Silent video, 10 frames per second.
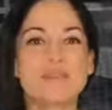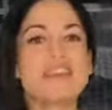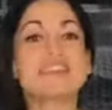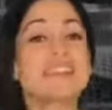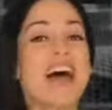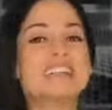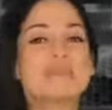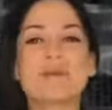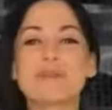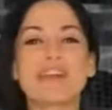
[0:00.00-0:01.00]
because that's
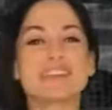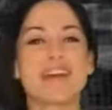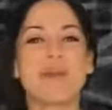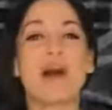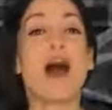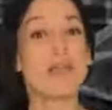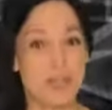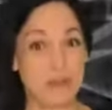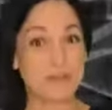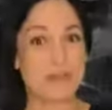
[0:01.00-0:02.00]
what makes them
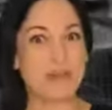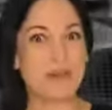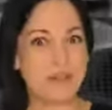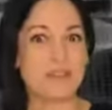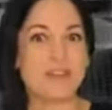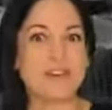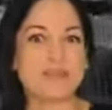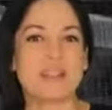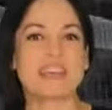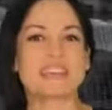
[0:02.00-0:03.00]
those people in the
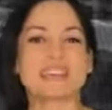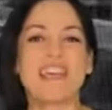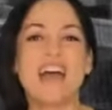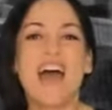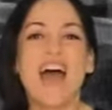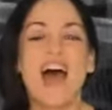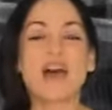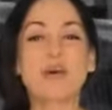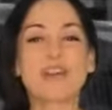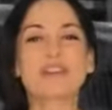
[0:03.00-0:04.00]
first place.
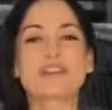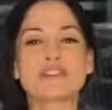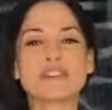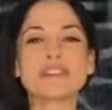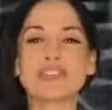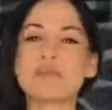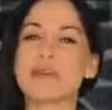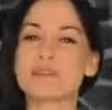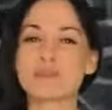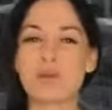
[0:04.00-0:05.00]
According to Kristol's
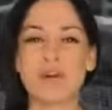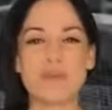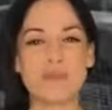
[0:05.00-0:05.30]
emailed report